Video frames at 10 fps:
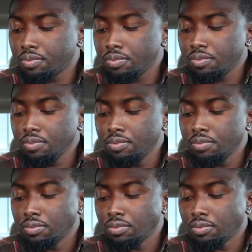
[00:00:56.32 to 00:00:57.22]

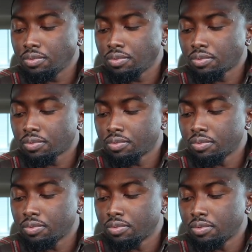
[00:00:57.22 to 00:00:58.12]

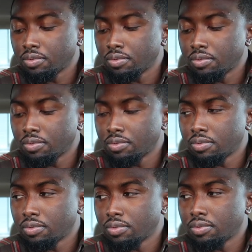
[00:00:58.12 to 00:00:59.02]

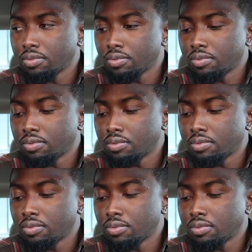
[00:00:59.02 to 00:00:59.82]
(not speaking)